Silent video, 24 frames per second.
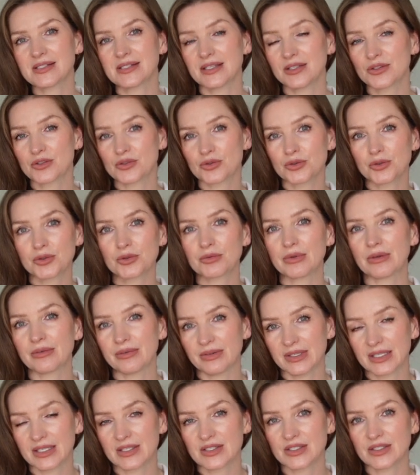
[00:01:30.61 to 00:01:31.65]
a true
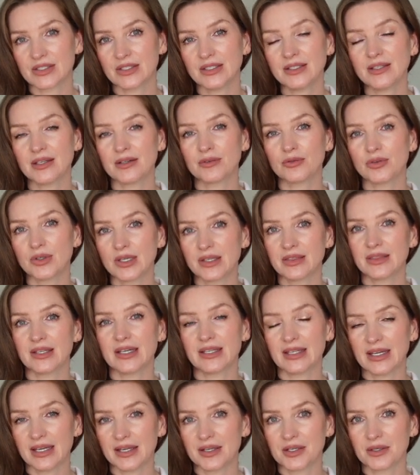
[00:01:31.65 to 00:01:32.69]
reflection of what
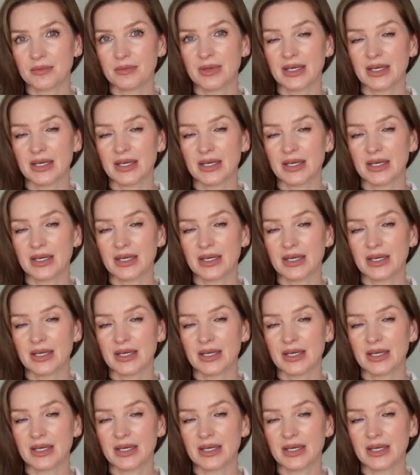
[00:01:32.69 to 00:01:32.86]
that item